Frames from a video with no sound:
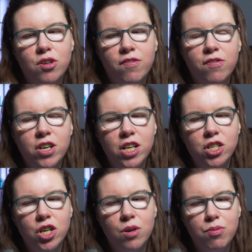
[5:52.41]
your
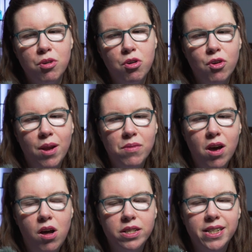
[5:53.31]
footage in a program
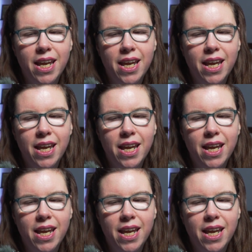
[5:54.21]
called